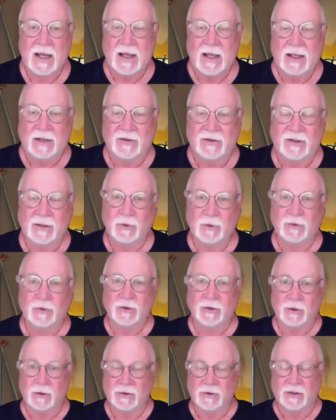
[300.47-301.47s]
similar
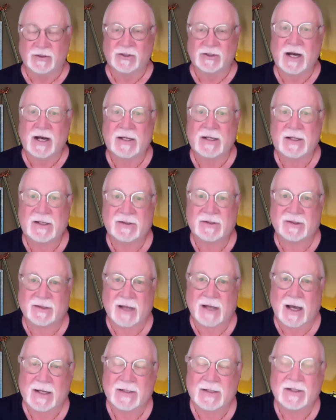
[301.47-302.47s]
to on the Chinese
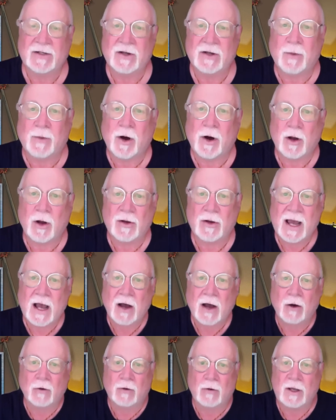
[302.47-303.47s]
side, Nepal
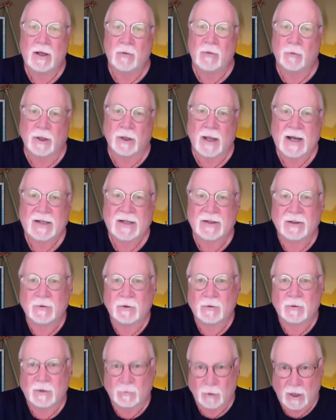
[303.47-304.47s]
now would like
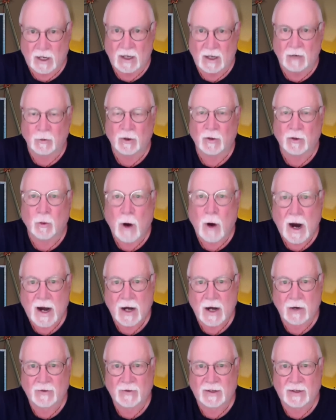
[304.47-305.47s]
to
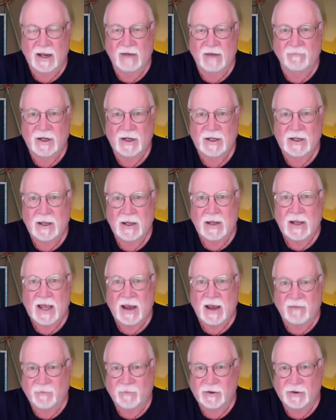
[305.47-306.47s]
require that every
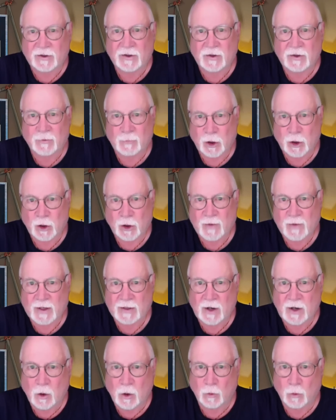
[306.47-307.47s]
Everest
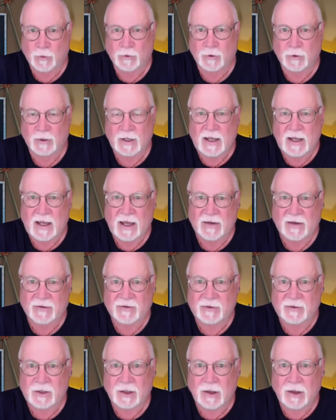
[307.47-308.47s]
permit holder
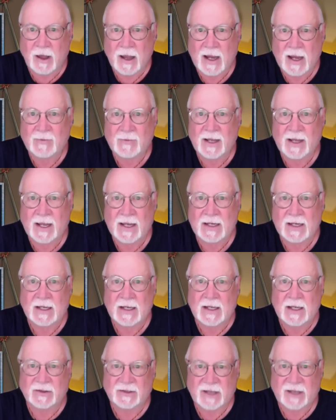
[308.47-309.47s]
has climbed a
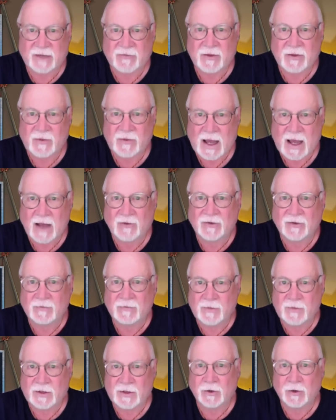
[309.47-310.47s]

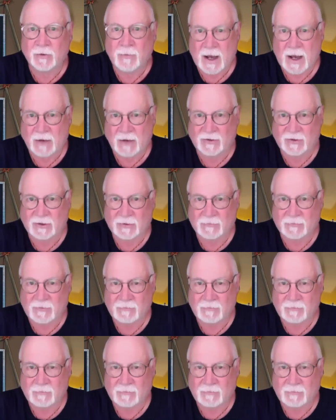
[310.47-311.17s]
7,000 meter mountain.